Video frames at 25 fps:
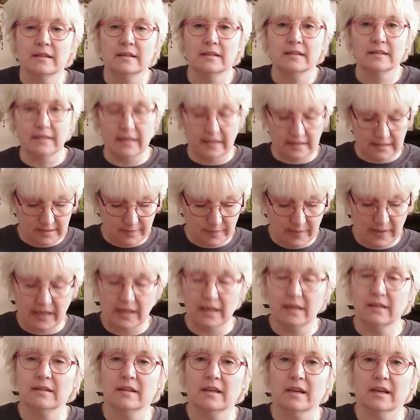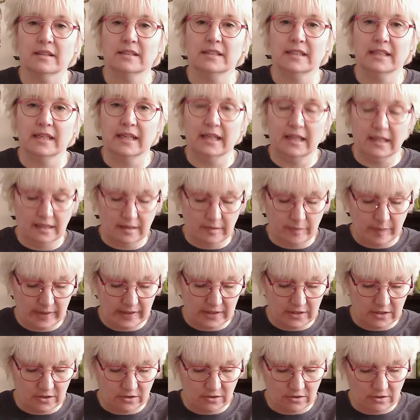that's me cutting it a
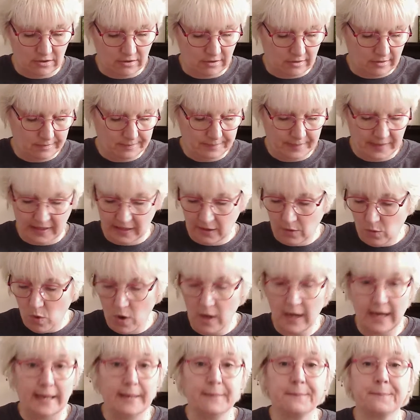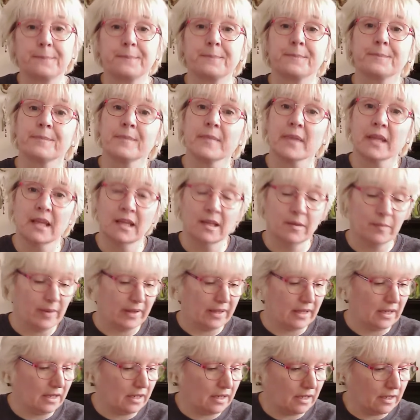bit too long, being woolly. But
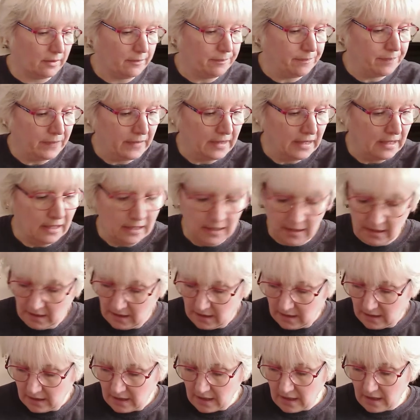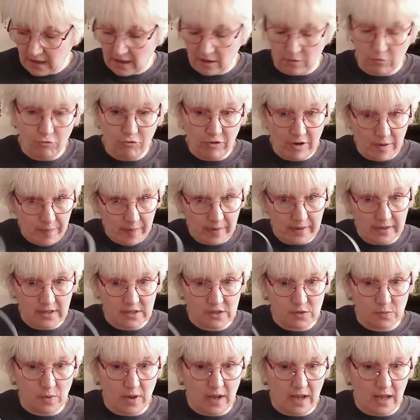there you go. Ribbon
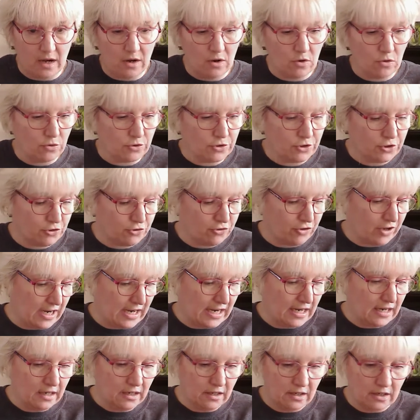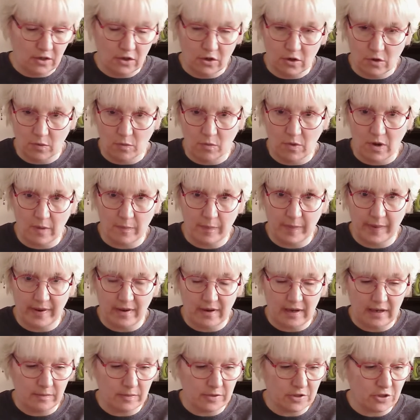as well, or string. You can work
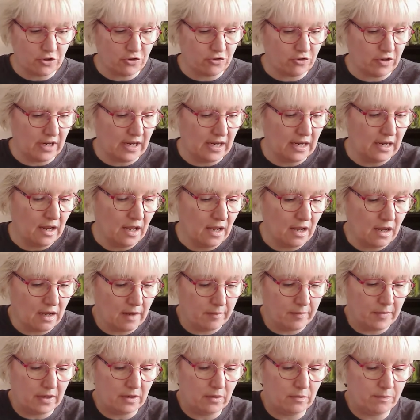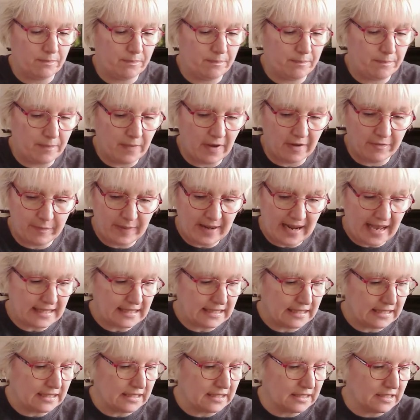purely with string. I
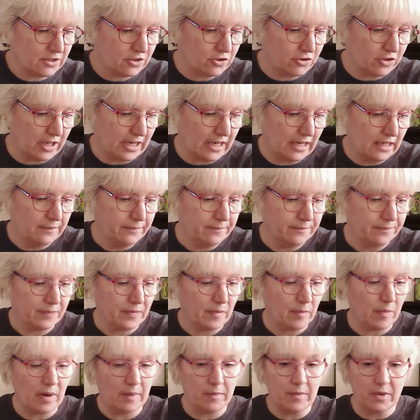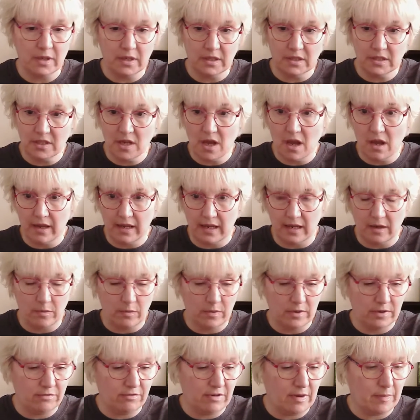plaited the string, but I'm going to tie it
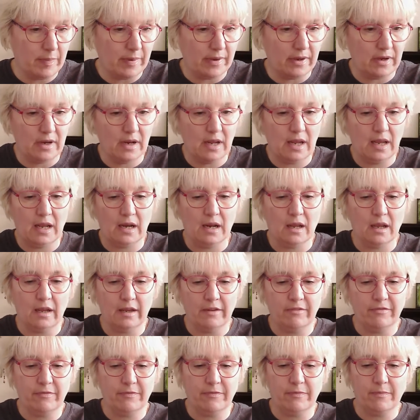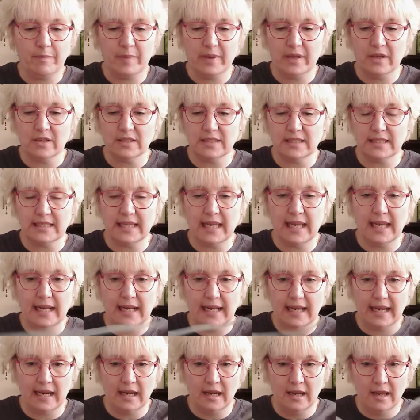with ribbon, and because it's
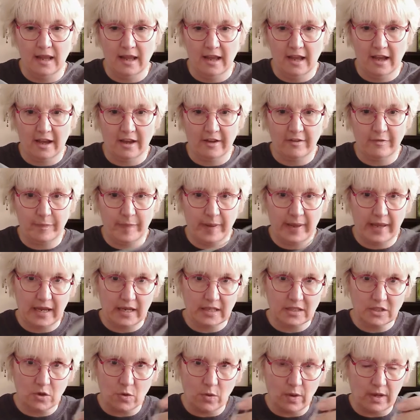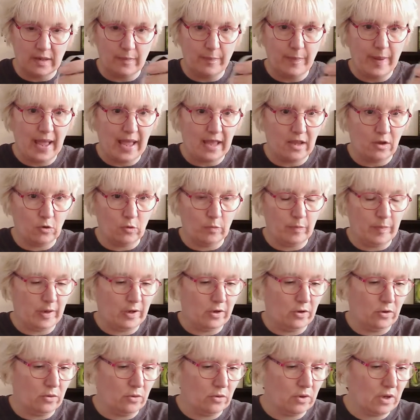healing, I've picked quite a pale
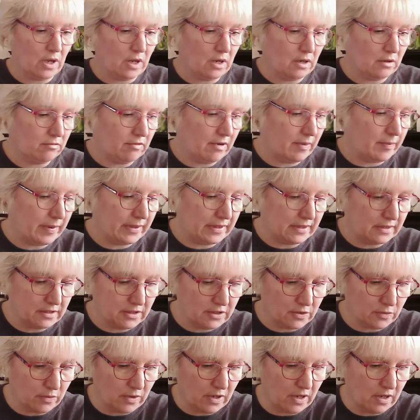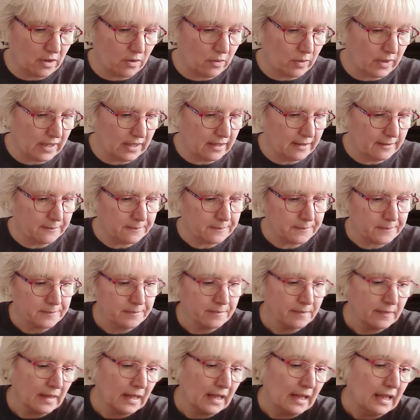blue colour ribbon to work with.
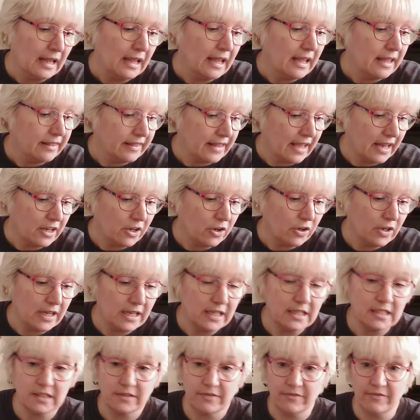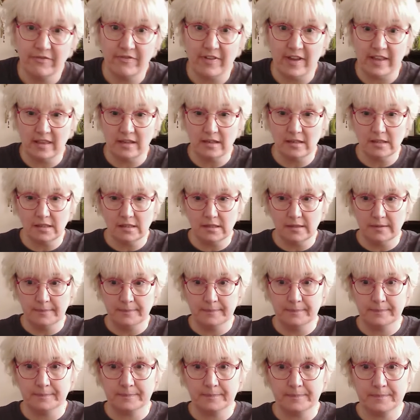Then you need some feathers,
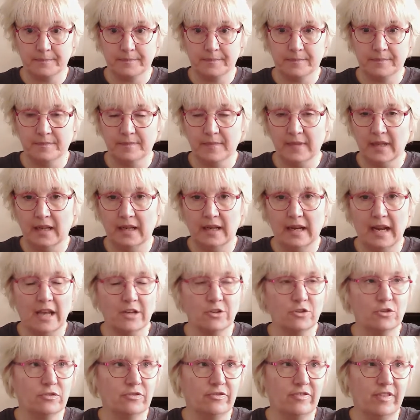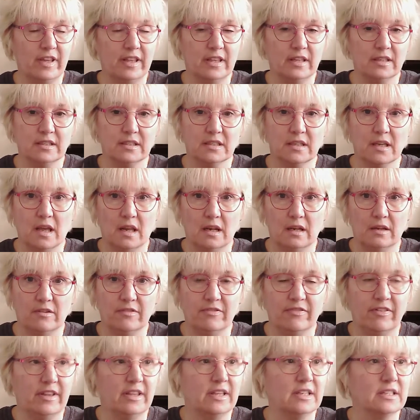natural feathers, coloured
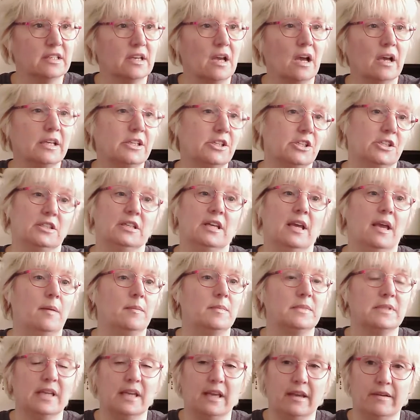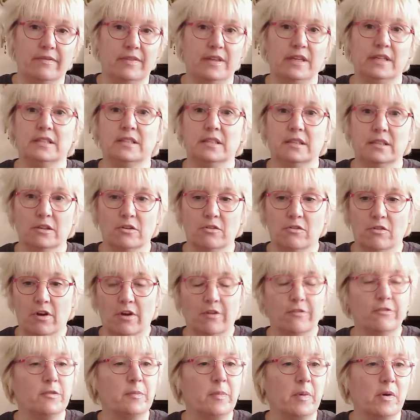feathers. I just happen to have these in the
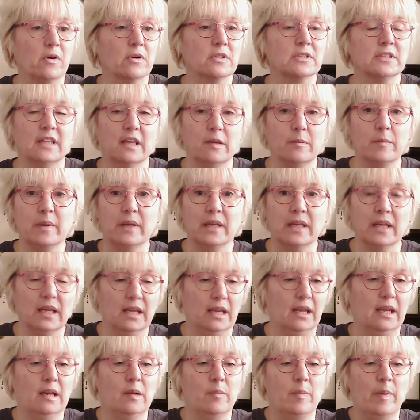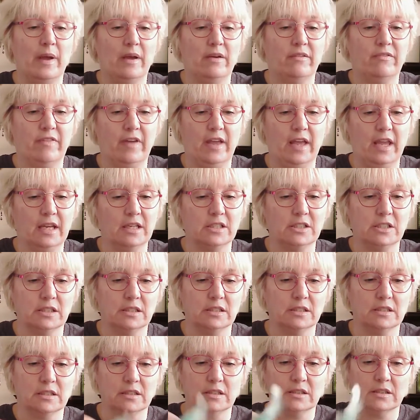craft box. They've been kicking about for
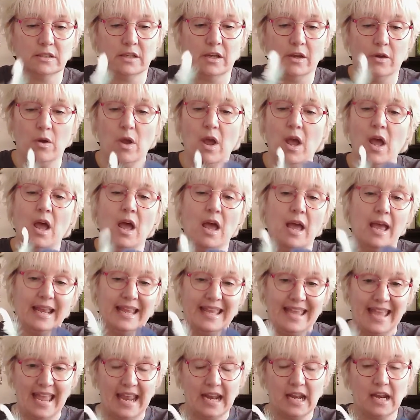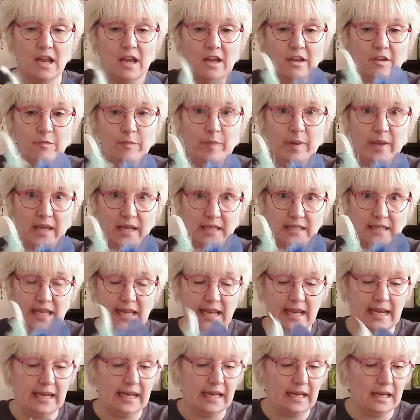ages, so again I picked
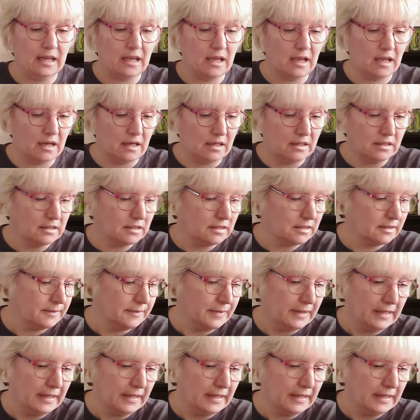healing colours,